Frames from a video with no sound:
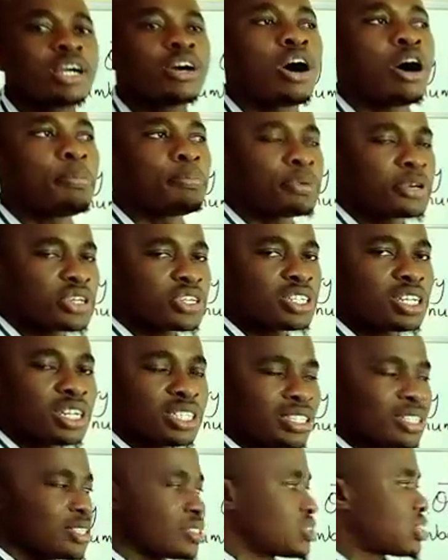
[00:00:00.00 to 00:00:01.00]

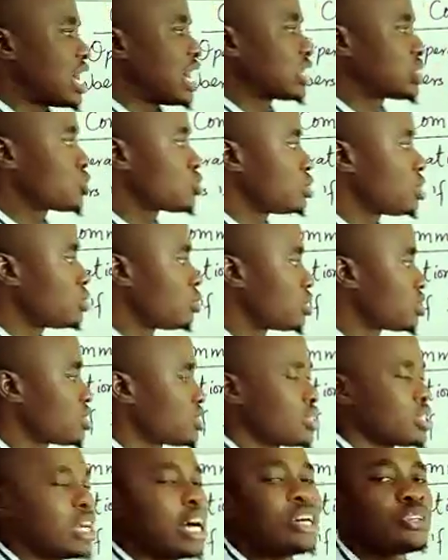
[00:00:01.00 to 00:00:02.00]
operation is actually what
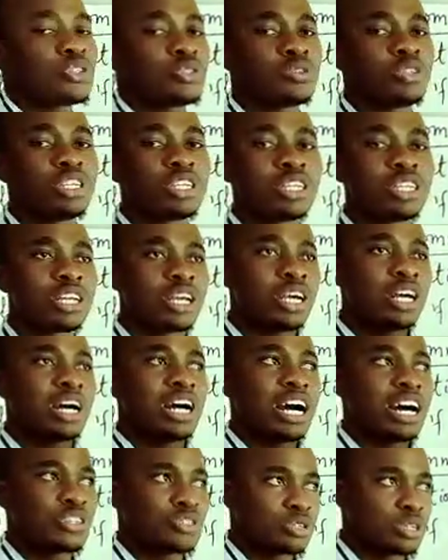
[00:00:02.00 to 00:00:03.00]
is actually
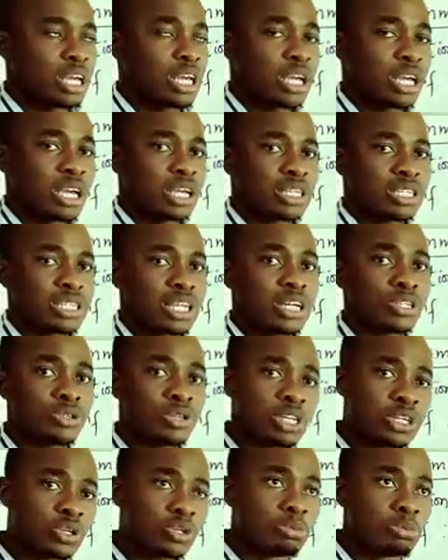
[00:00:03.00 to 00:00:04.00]

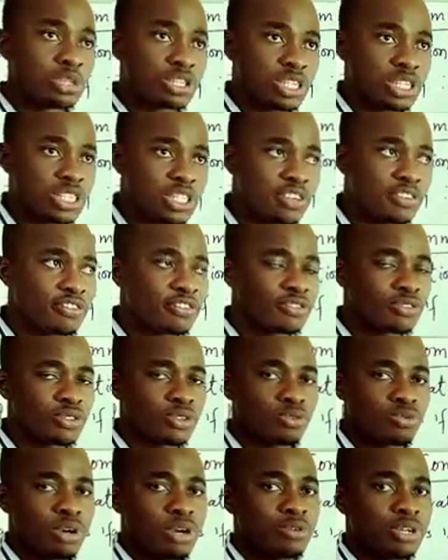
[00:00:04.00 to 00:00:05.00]
commutative
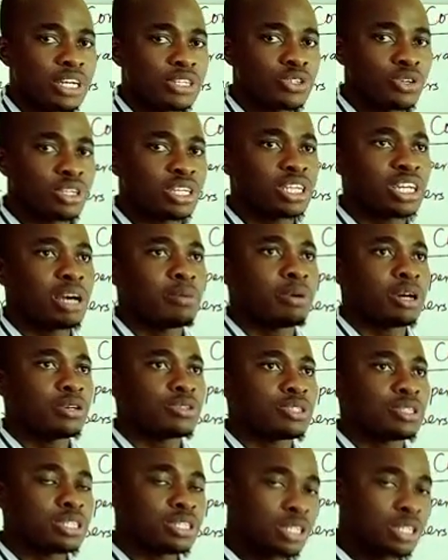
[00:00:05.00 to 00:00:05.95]
when we are talking about